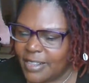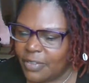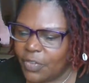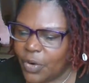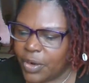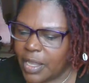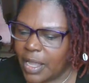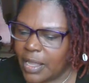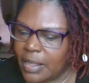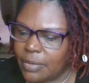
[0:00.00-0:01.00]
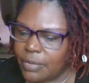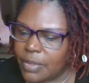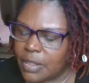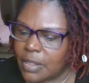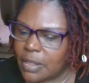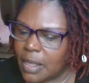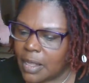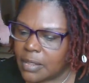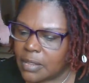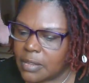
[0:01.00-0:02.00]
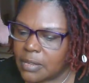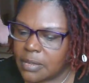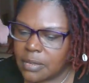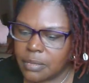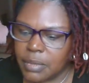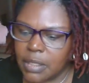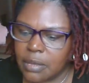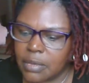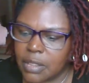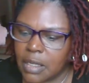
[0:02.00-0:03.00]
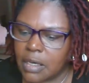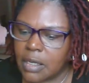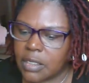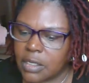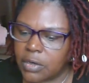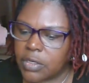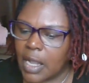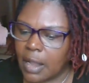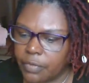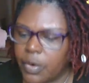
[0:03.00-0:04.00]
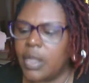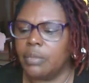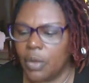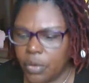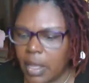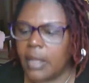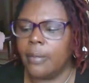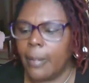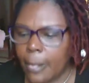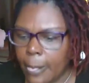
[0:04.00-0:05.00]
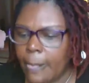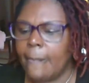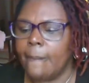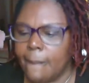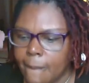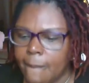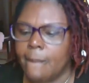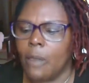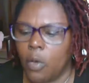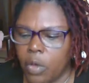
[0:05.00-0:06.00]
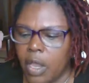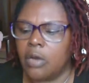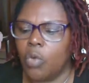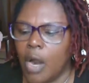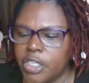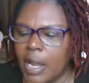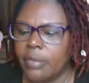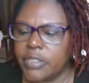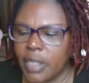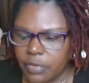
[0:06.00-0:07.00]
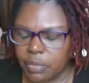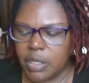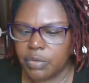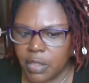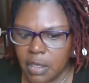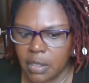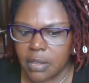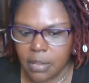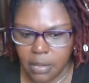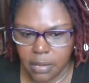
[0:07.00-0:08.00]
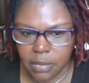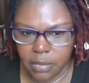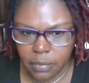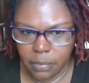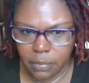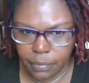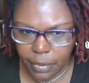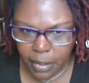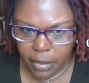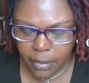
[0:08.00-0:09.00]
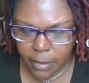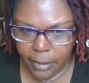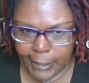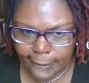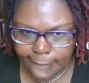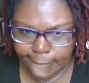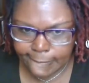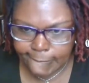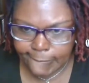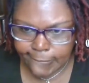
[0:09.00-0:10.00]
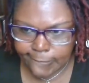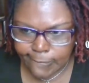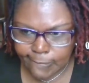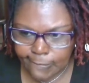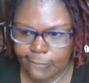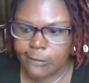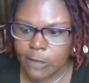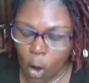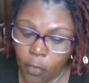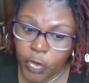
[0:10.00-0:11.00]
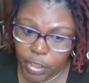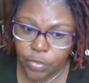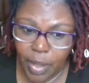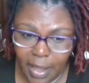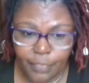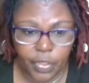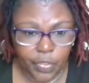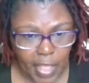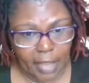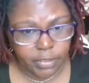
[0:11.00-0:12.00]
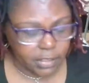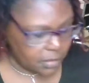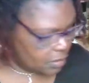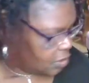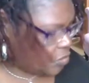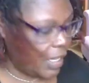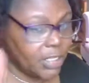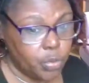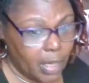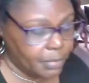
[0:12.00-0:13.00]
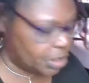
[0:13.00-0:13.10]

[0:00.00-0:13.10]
four K would have to be within a year time frame. Okay. Okay, the watch hours have to be within a year's, but, and hopefully you have the thousand. So that's what I'm